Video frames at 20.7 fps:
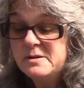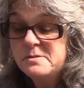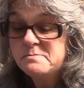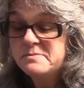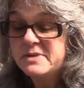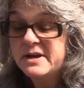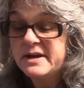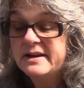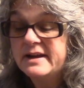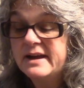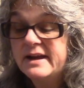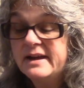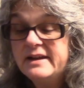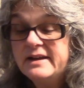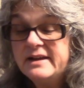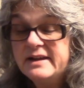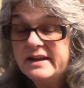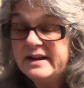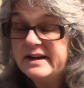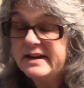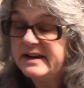But
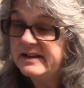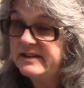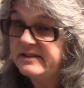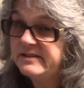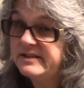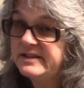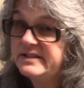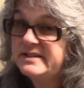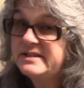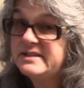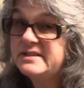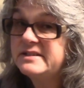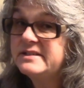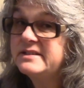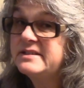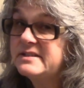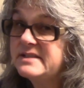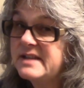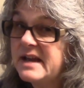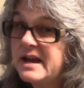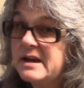this is in
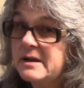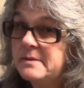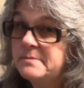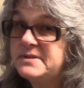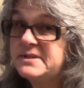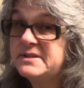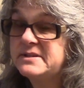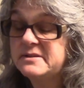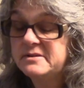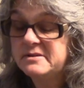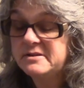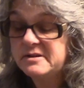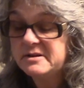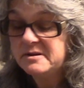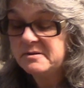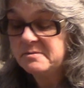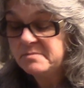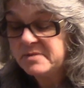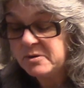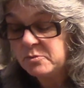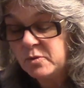steps.
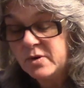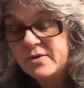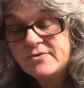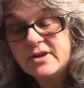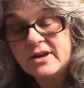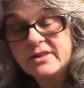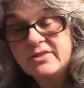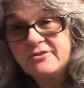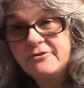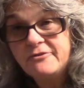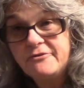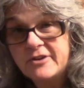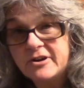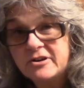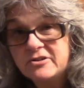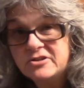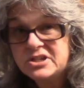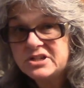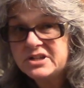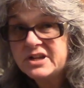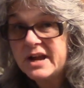But we've got the
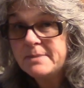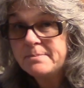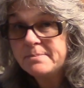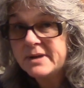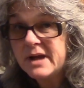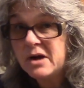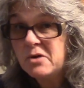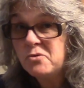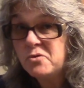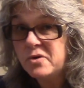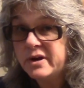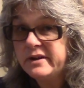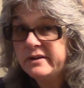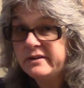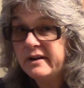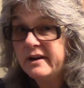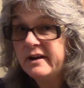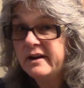first step going.